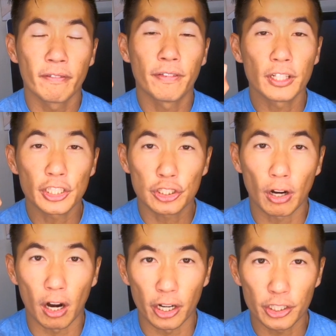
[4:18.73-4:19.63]
fully
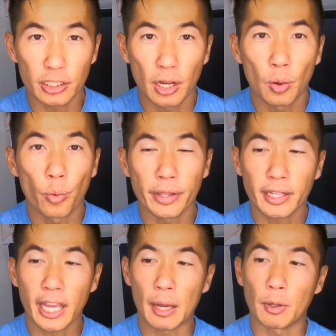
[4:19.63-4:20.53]
charged, with the
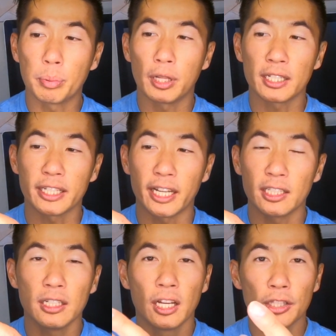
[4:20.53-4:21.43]
cable plugged
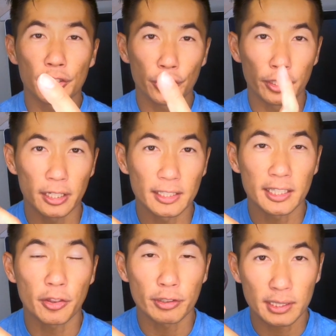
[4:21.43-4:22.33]
in to the
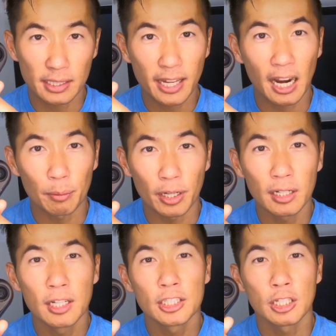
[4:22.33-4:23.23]
Insta360 camera
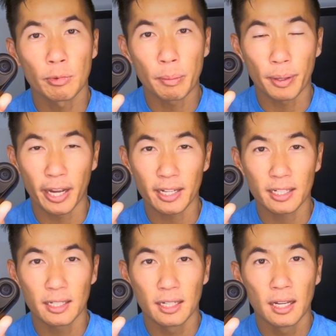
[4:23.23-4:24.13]
to my bike,
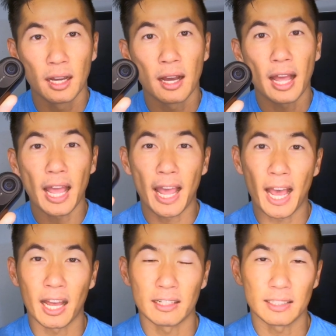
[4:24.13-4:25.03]

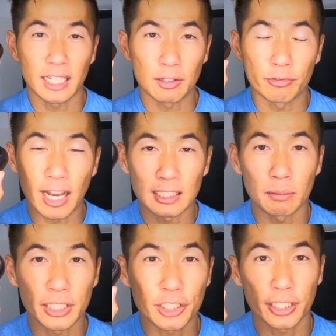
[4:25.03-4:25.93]
and it
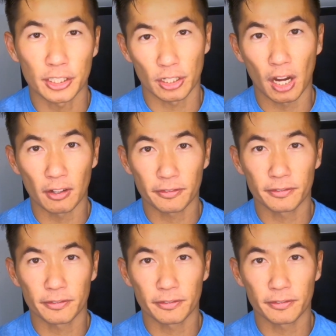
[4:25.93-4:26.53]
randomly shuts off.